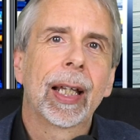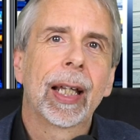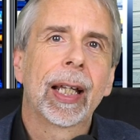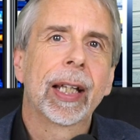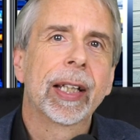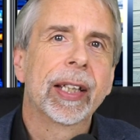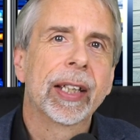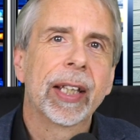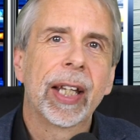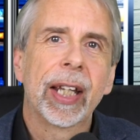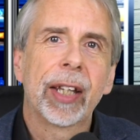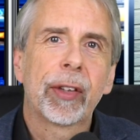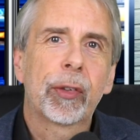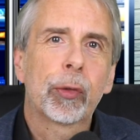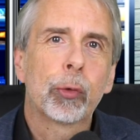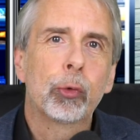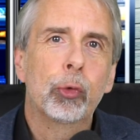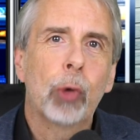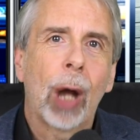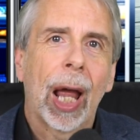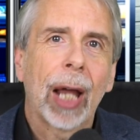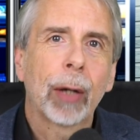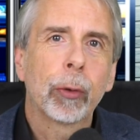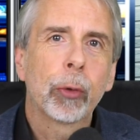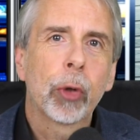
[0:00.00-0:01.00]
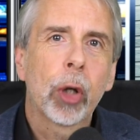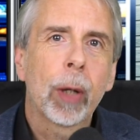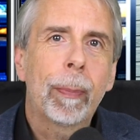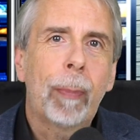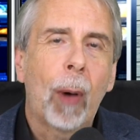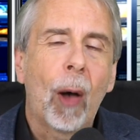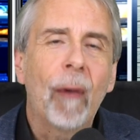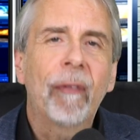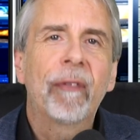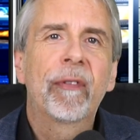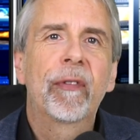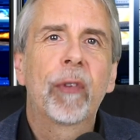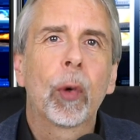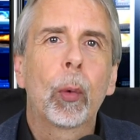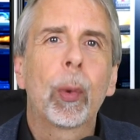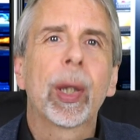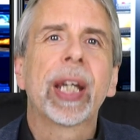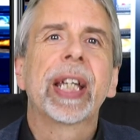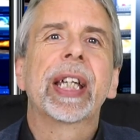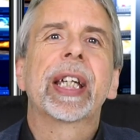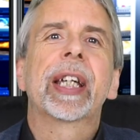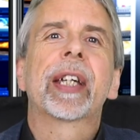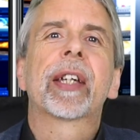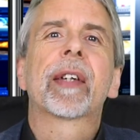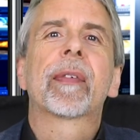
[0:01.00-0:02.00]
In this roundup of the
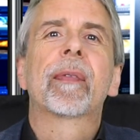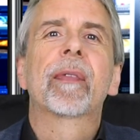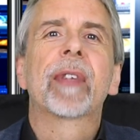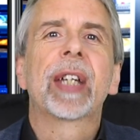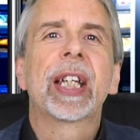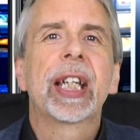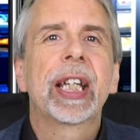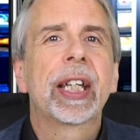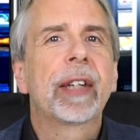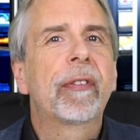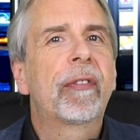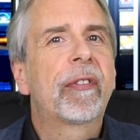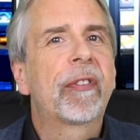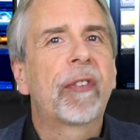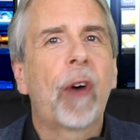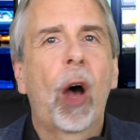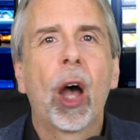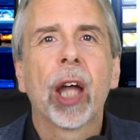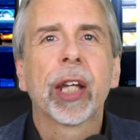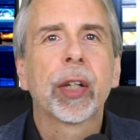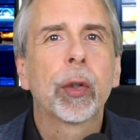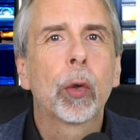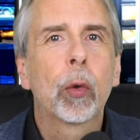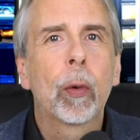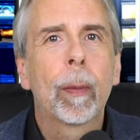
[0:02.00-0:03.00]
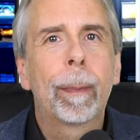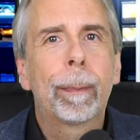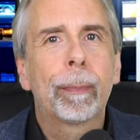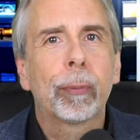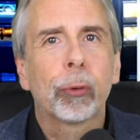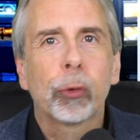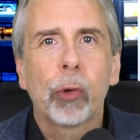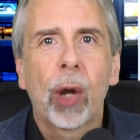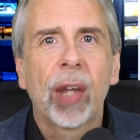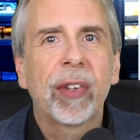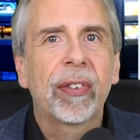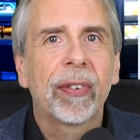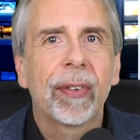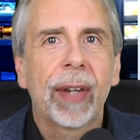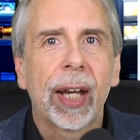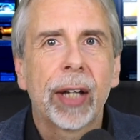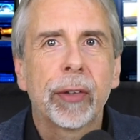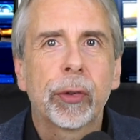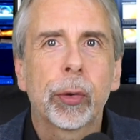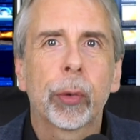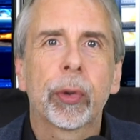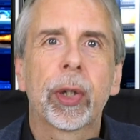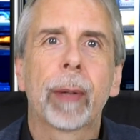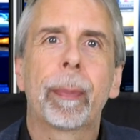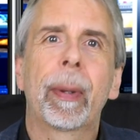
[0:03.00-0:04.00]
week, the final
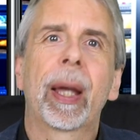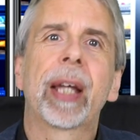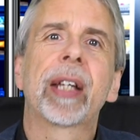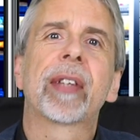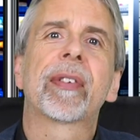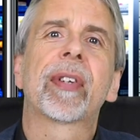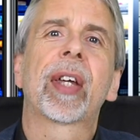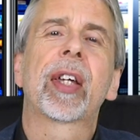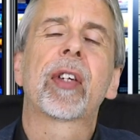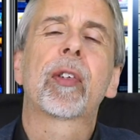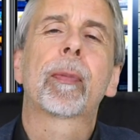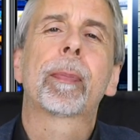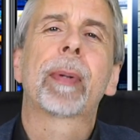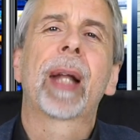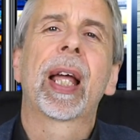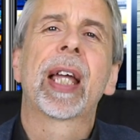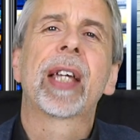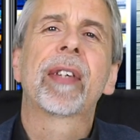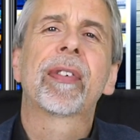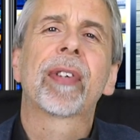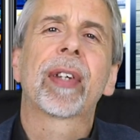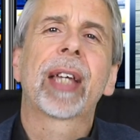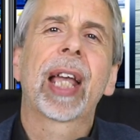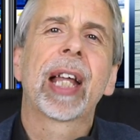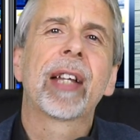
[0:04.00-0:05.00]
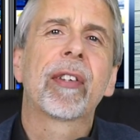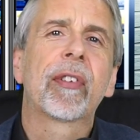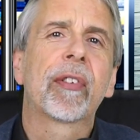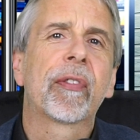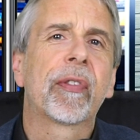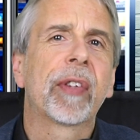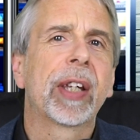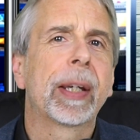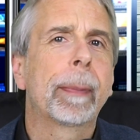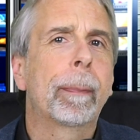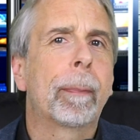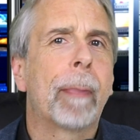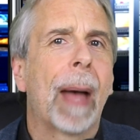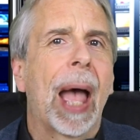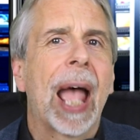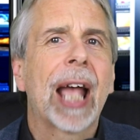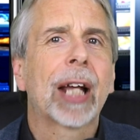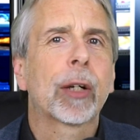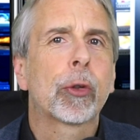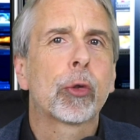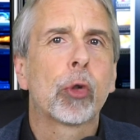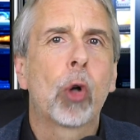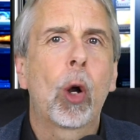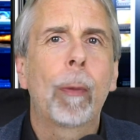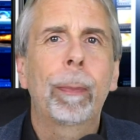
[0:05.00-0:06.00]
presidential debate takes place against the
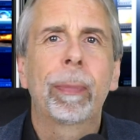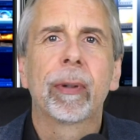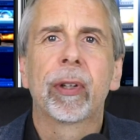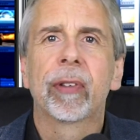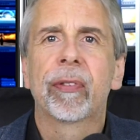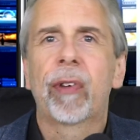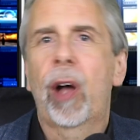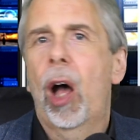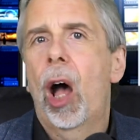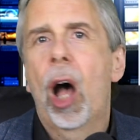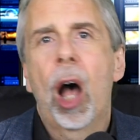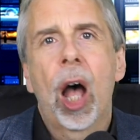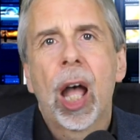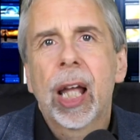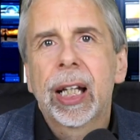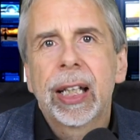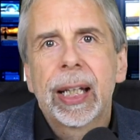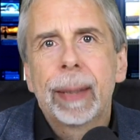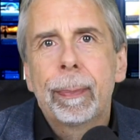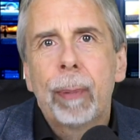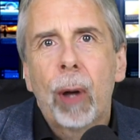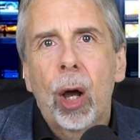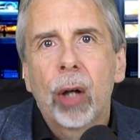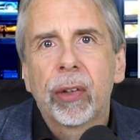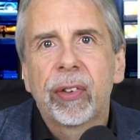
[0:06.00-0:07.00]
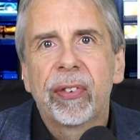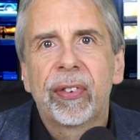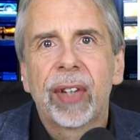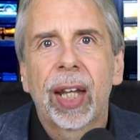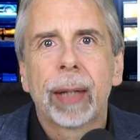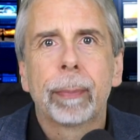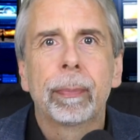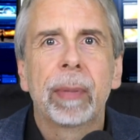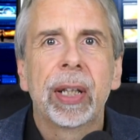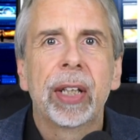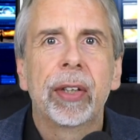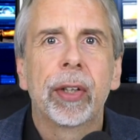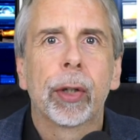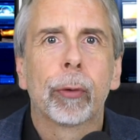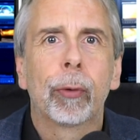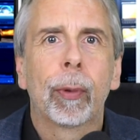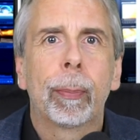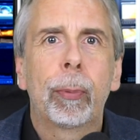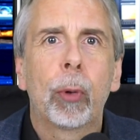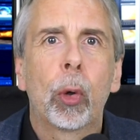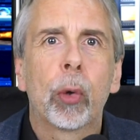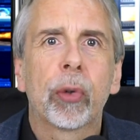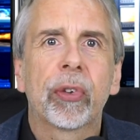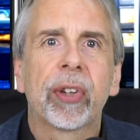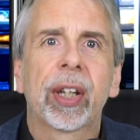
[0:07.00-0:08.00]
backdrop of highly partisan media
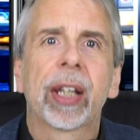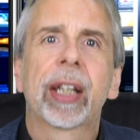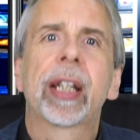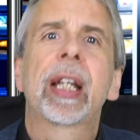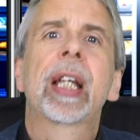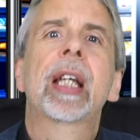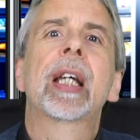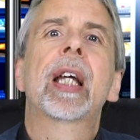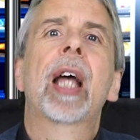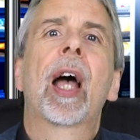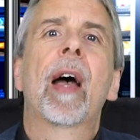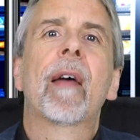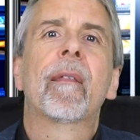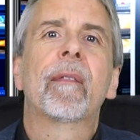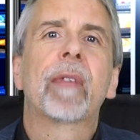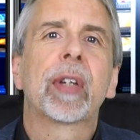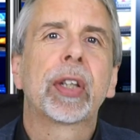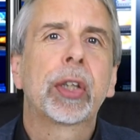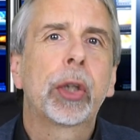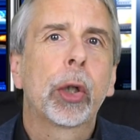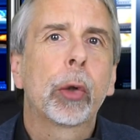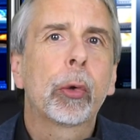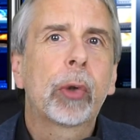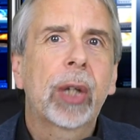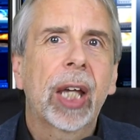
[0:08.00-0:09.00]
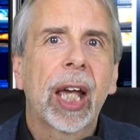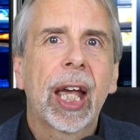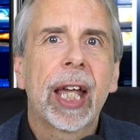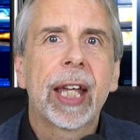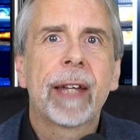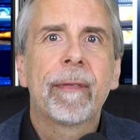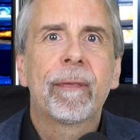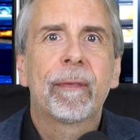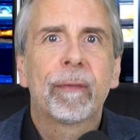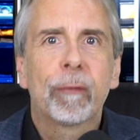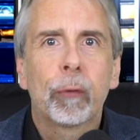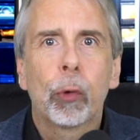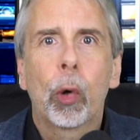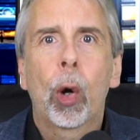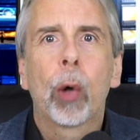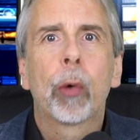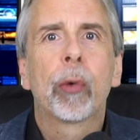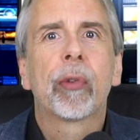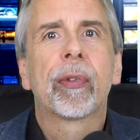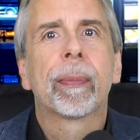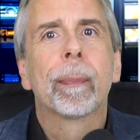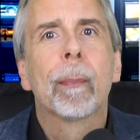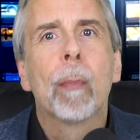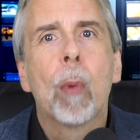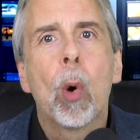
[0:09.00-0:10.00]
reporting, the UK
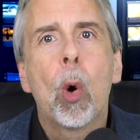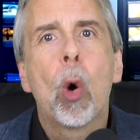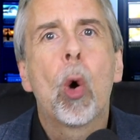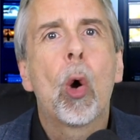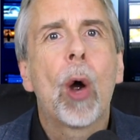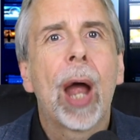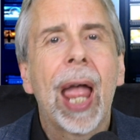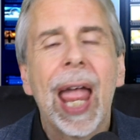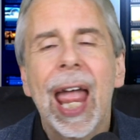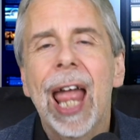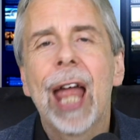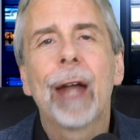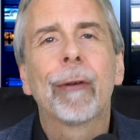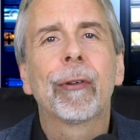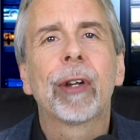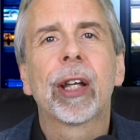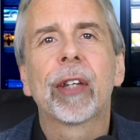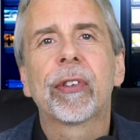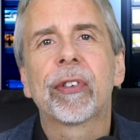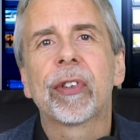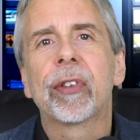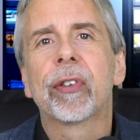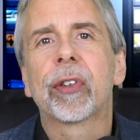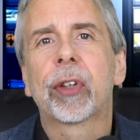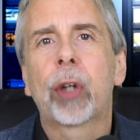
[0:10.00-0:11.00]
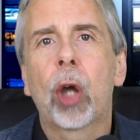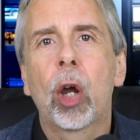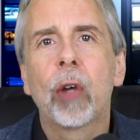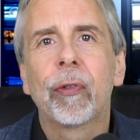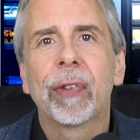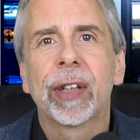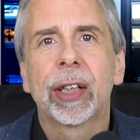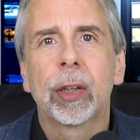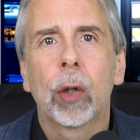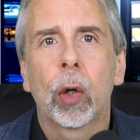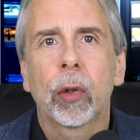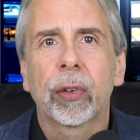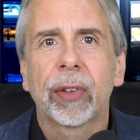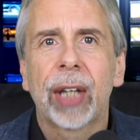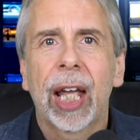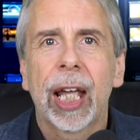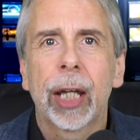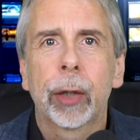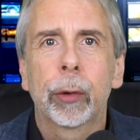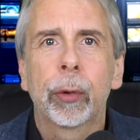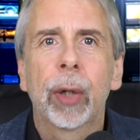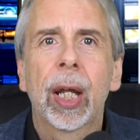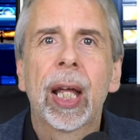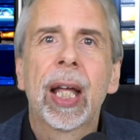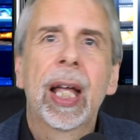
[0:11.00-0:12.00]
throws more areas into COVID
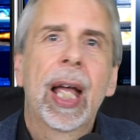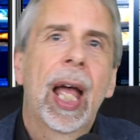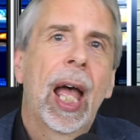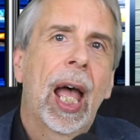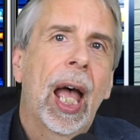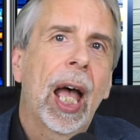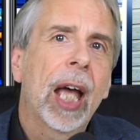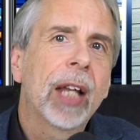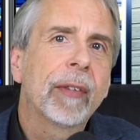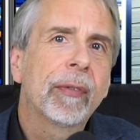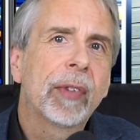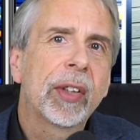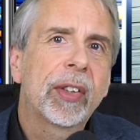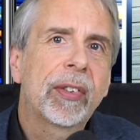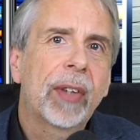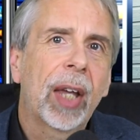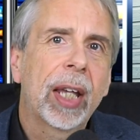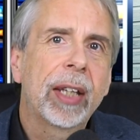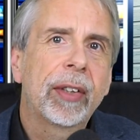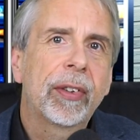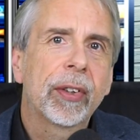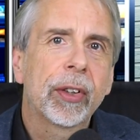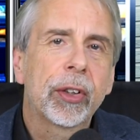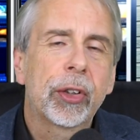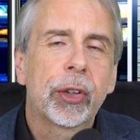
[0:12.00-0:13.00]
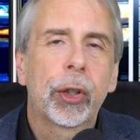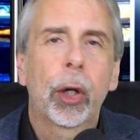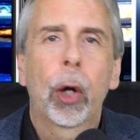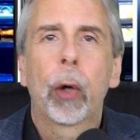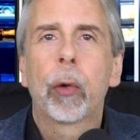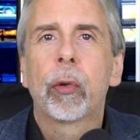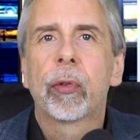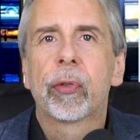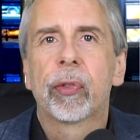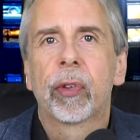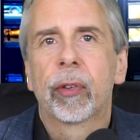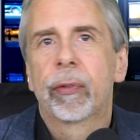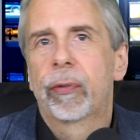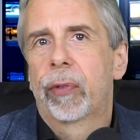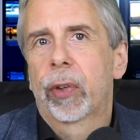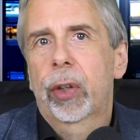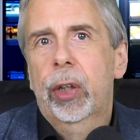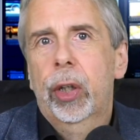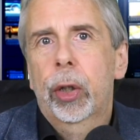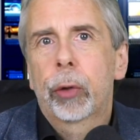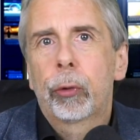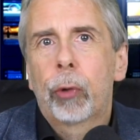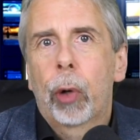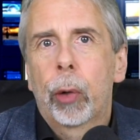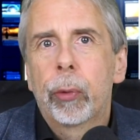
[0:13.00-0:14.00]
lockdown, and the data shows that
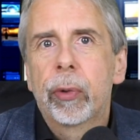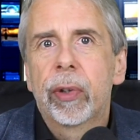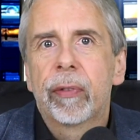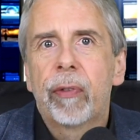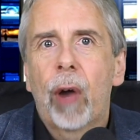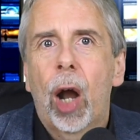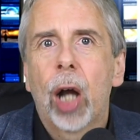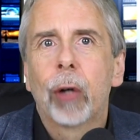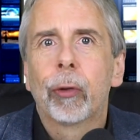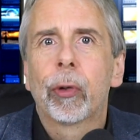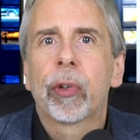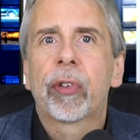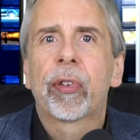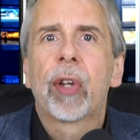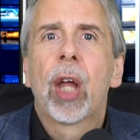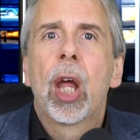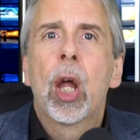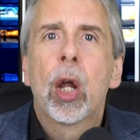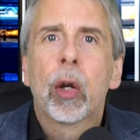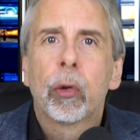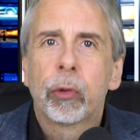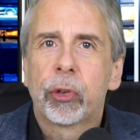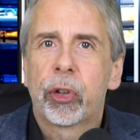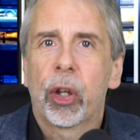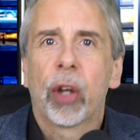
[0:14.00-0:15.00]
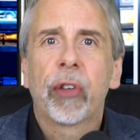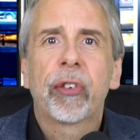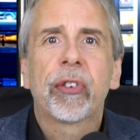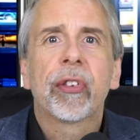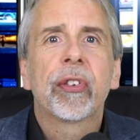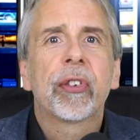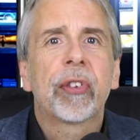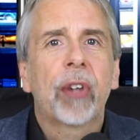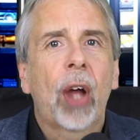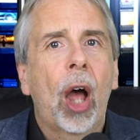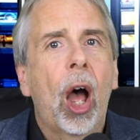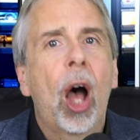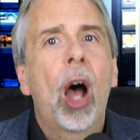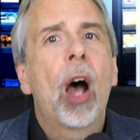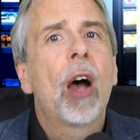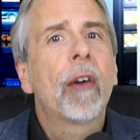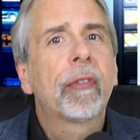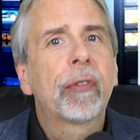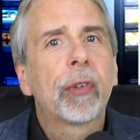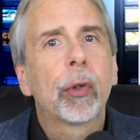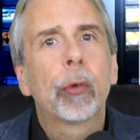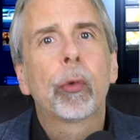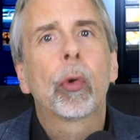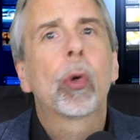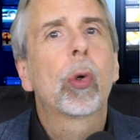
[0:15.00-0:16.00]
the coronavirus doesn't,
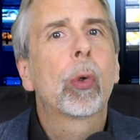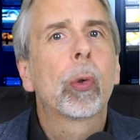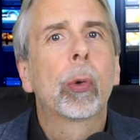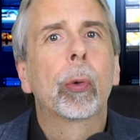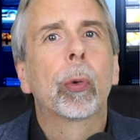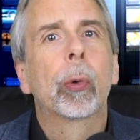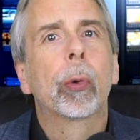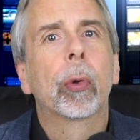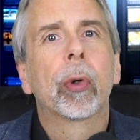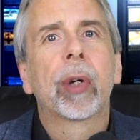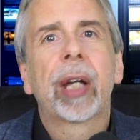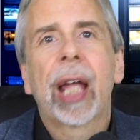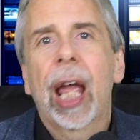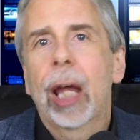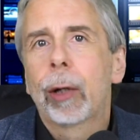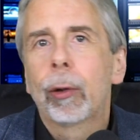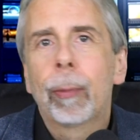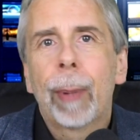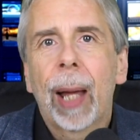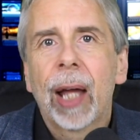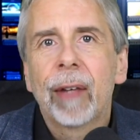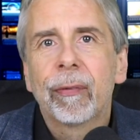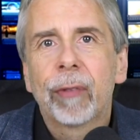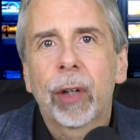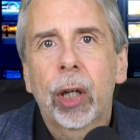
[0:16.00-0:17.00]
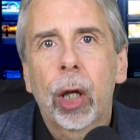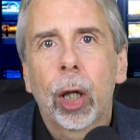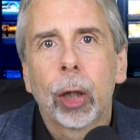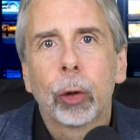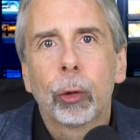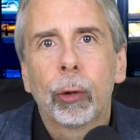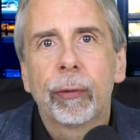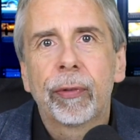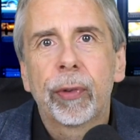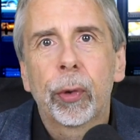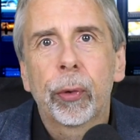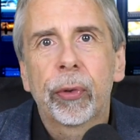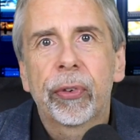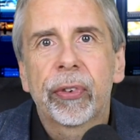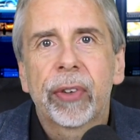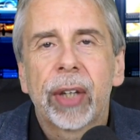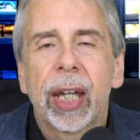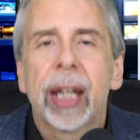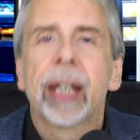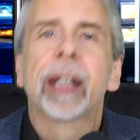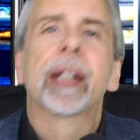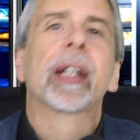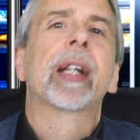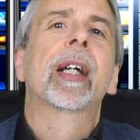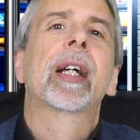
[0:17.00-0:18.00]
after all, care about the colour of your
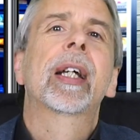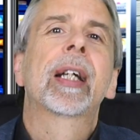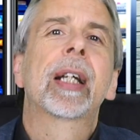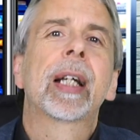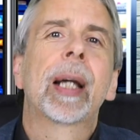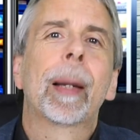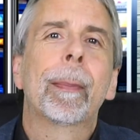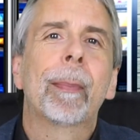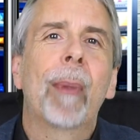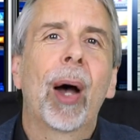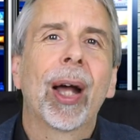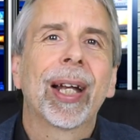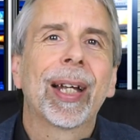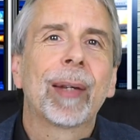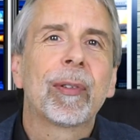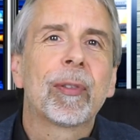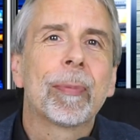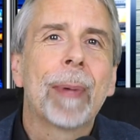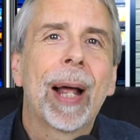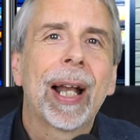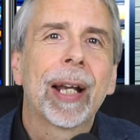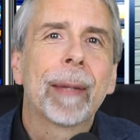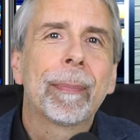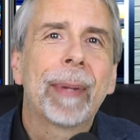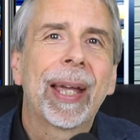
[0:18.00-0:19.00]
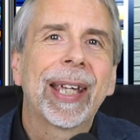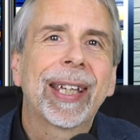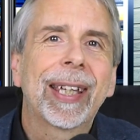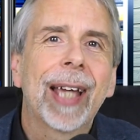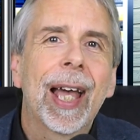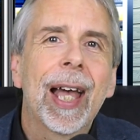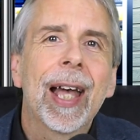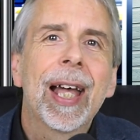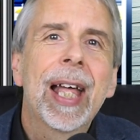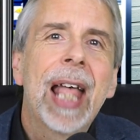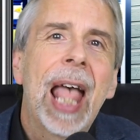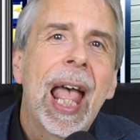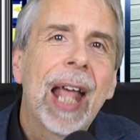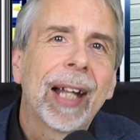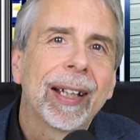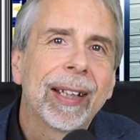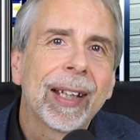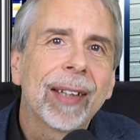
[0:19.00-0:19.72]
skin. My name's Mallen Baker.